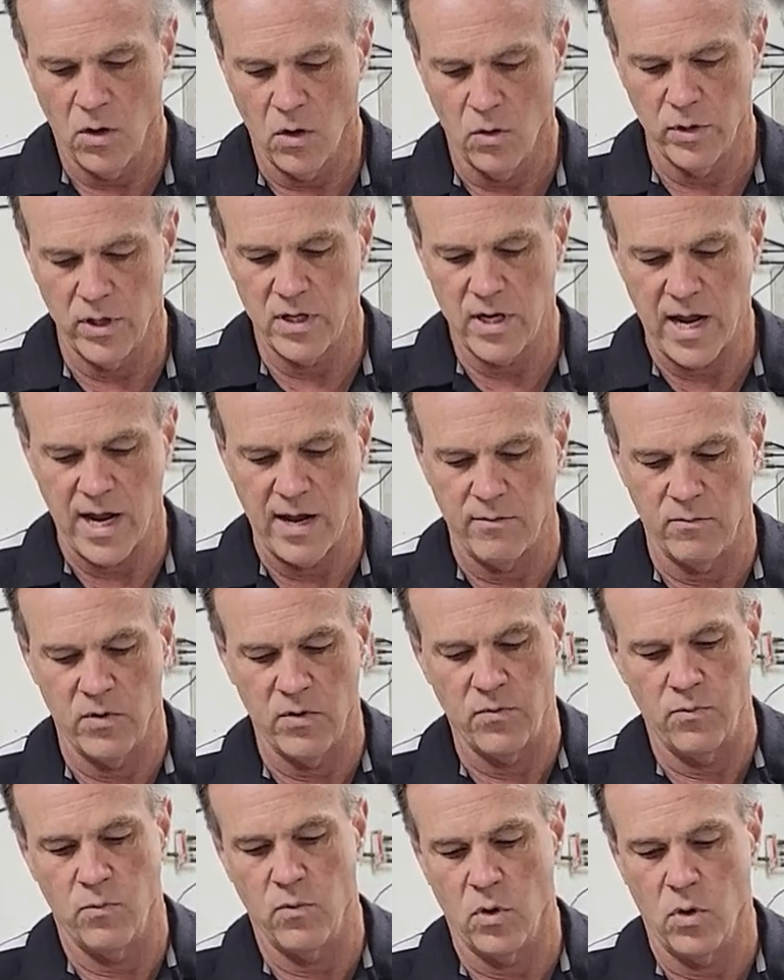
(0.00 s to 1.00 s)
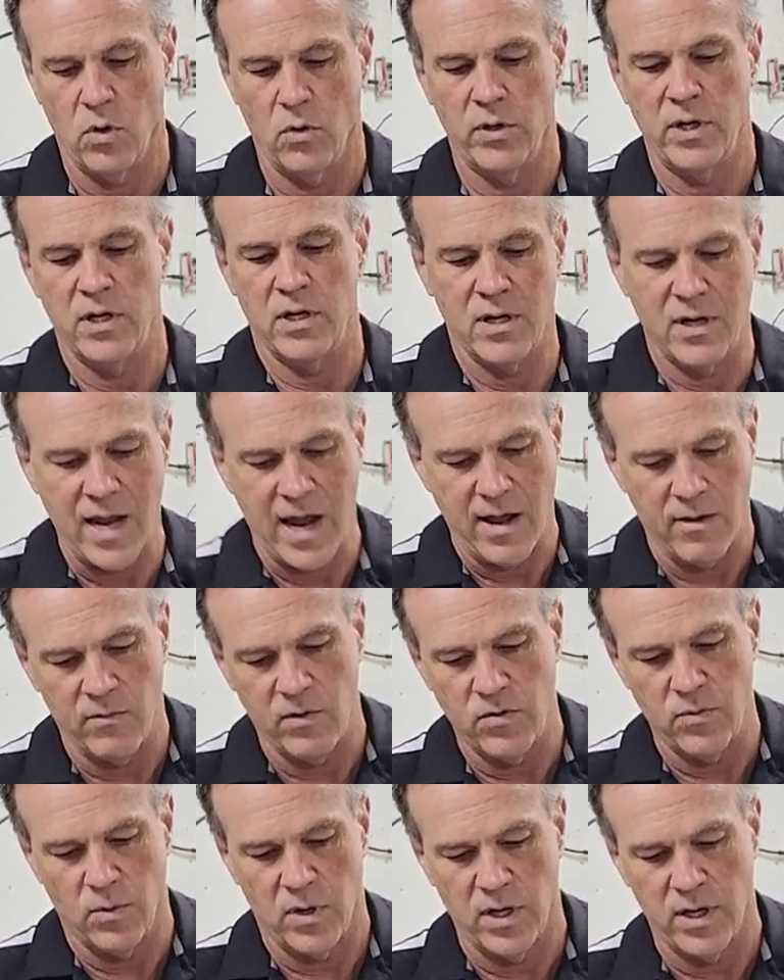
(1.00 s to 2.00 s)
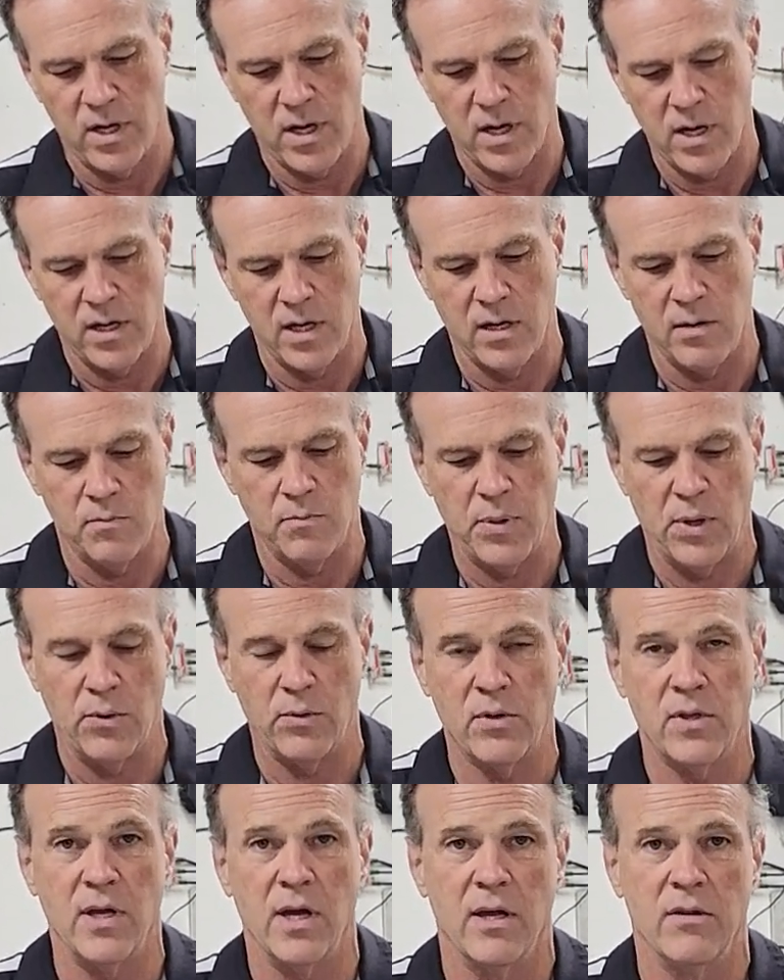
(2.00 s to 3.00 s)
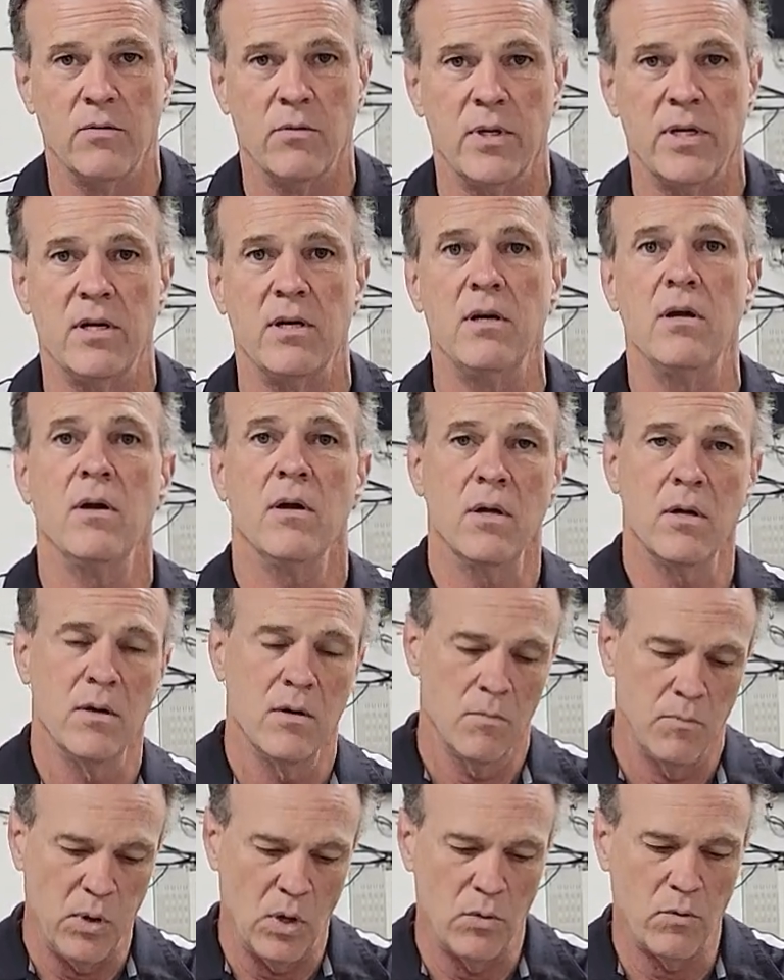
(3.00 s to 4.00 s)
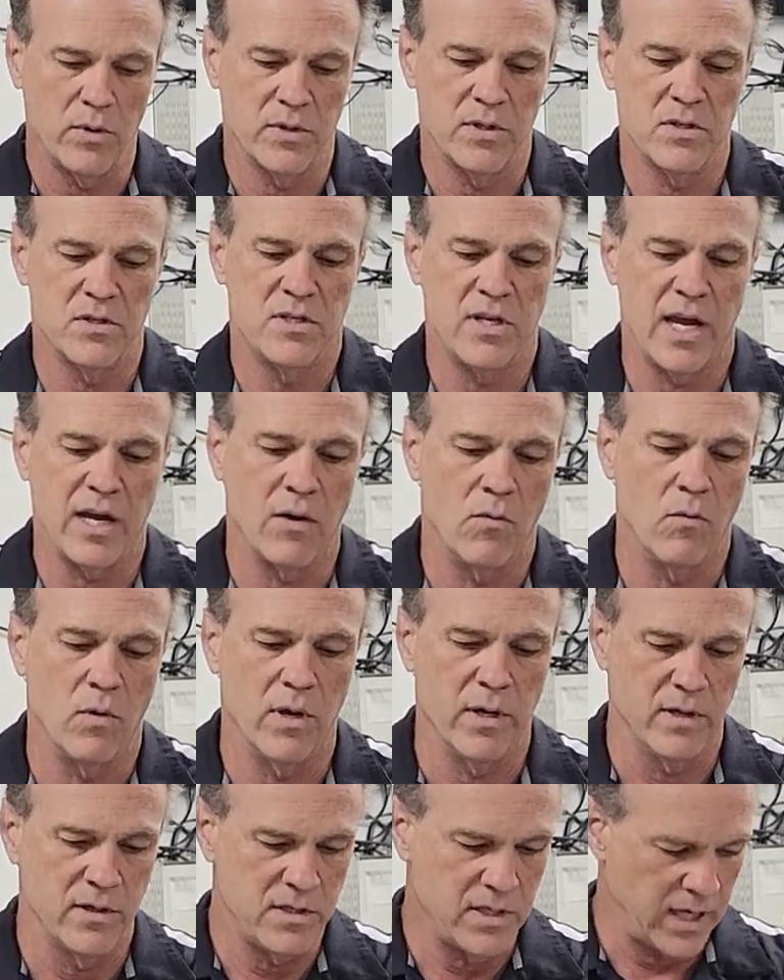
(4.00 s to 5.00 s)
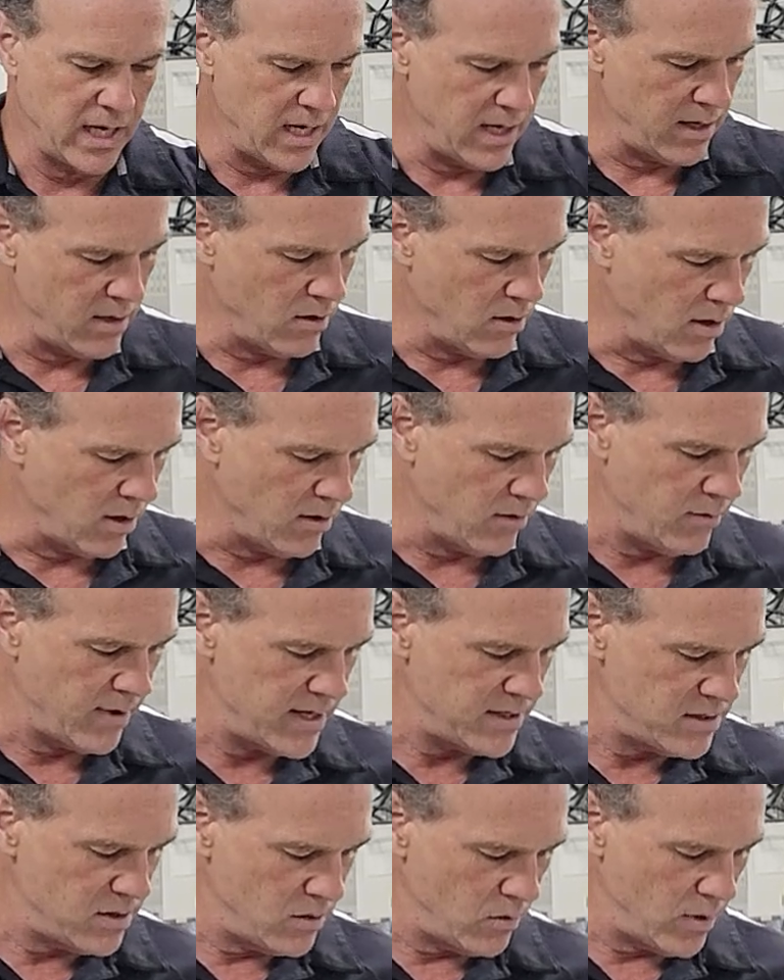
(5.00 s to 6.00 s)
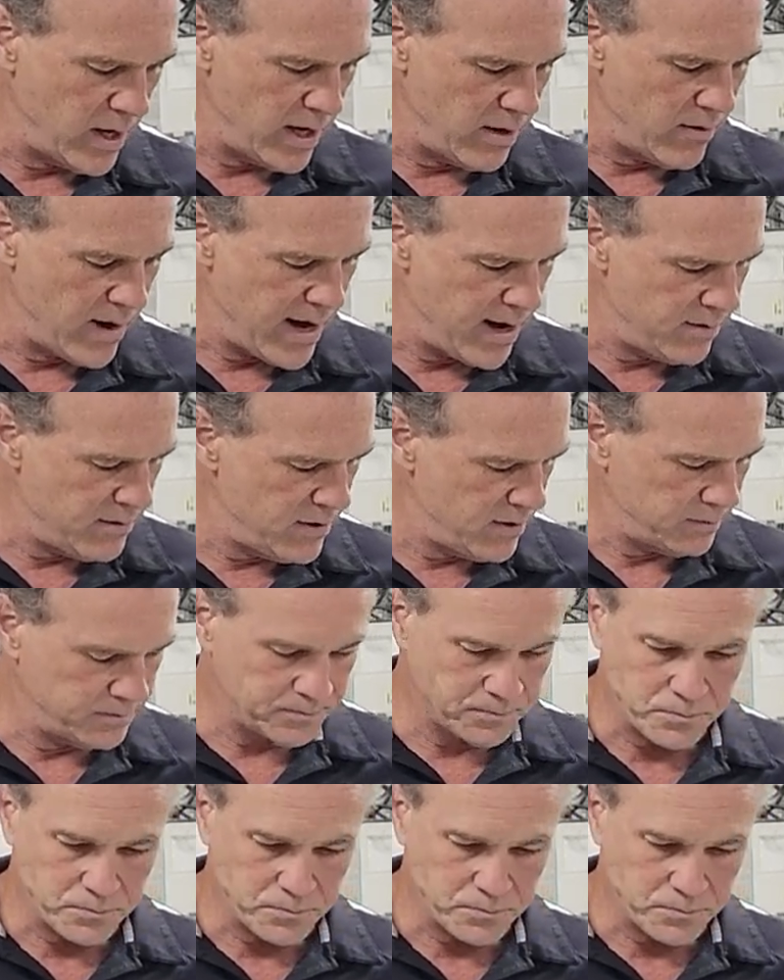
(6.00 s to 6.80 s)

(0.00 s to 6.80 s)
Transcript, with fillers: hold it down with, hold it down with one and then poke the other one, poke with the second one to get it all the rest of the way around.